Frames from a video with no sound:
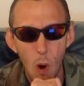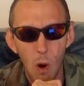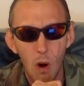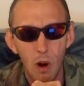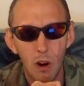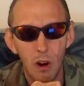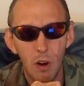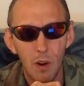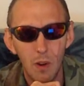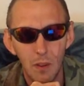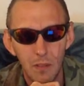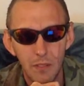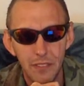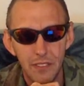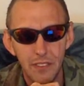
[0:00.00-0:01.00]

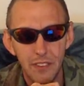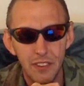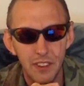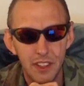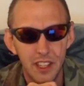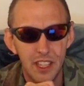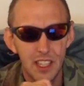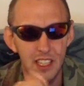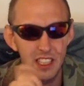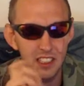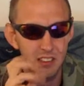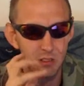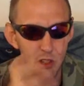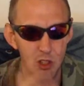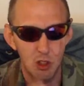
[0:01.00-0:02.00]
or
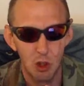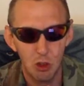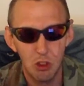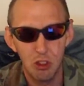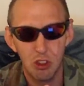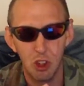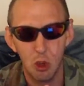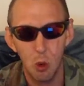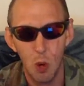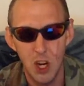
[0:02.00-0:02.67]
results to